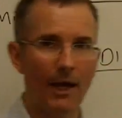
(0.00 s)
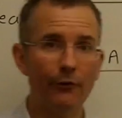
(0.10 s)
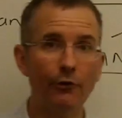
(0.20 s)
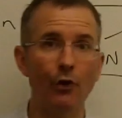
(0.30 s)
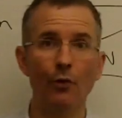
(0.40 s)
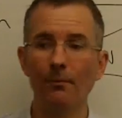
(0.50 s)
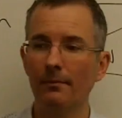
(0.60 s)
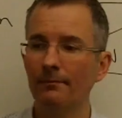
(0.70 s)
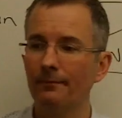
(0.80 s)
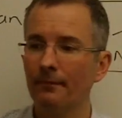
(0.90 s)
is 2.
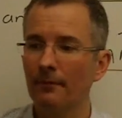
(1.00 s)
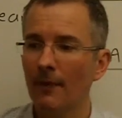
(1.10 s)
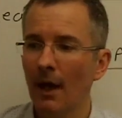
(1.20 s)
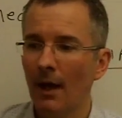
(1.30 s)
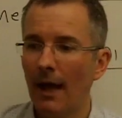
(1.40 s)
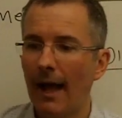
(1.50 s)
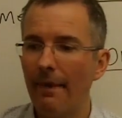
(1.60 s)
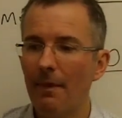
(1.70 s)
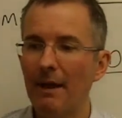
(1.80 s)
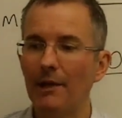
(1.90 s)

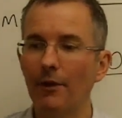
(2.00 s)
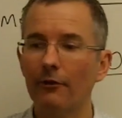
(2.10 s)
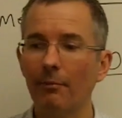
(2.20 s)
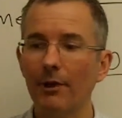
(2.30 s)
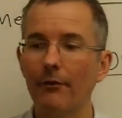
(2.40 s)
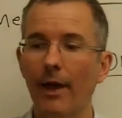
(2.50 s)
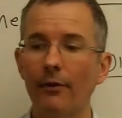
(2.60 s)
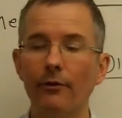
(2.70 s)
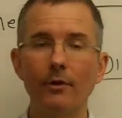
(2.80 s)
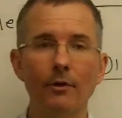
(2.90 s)
And the median simply
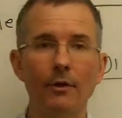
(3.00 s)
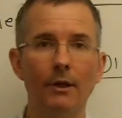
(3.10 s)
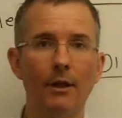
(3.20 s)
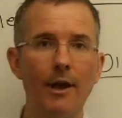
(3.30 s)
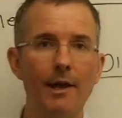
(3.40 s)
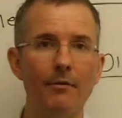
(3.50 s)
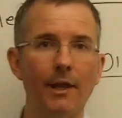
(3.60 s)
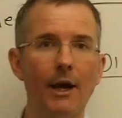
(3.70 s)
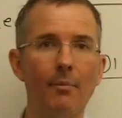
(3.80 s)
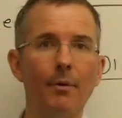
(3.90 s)
says line
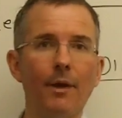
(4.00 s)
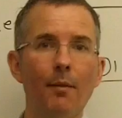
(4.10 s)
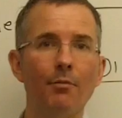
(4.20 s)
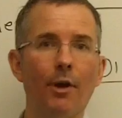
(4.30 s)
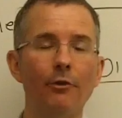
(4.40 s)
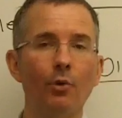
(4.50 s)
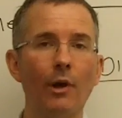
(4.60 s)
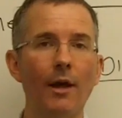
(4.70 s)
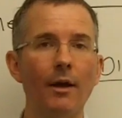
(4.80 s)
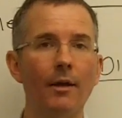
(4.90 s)
everything up in price
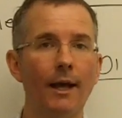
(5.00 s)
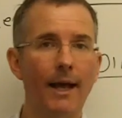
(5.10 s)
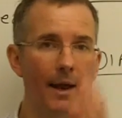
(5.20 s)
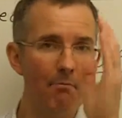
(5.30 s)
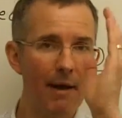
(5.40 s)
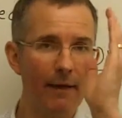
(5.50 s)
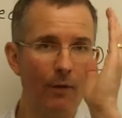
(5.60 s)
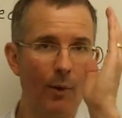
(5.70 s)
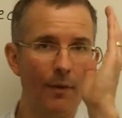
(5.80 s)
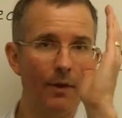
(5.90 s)
order and pick
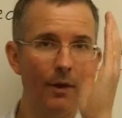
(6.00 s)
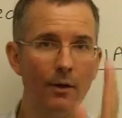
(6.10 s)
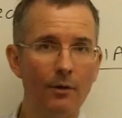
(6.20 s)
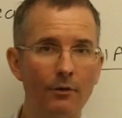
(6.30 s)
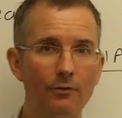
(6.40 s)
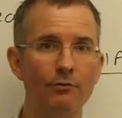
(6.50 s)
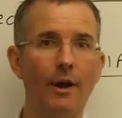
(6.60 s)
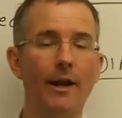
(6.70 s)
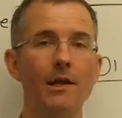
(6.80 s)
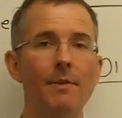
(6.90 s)
the one that's
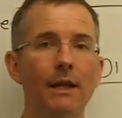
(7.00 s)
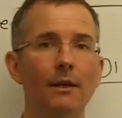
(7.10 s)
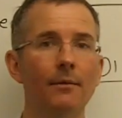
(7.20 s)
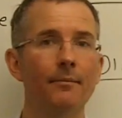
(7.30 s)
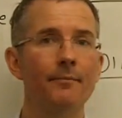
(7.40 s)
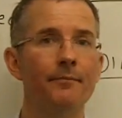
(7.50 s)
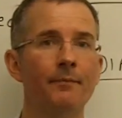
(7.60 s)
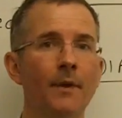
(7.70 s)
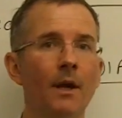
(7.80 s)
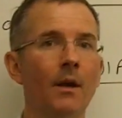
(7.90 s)
right in the middle.
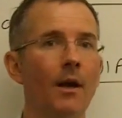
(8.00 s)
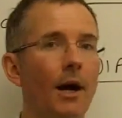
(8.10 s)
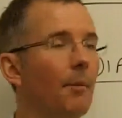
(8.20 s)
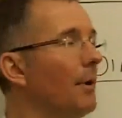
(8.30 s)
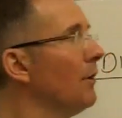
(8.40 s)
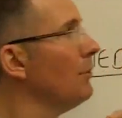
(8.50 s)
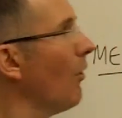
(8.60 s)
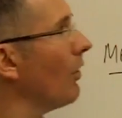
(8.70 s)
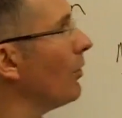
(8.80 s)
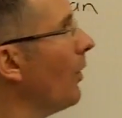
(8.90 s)

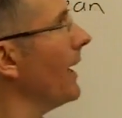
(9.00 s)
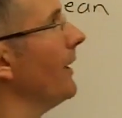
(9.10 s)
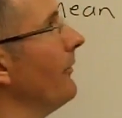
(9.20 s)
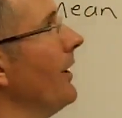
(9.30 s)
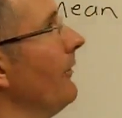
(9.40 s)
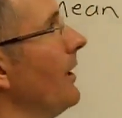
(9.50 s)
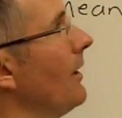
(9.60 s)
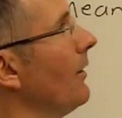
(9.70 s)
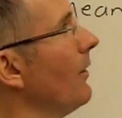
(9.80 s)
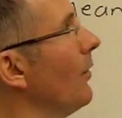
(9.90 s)
Not quite as easy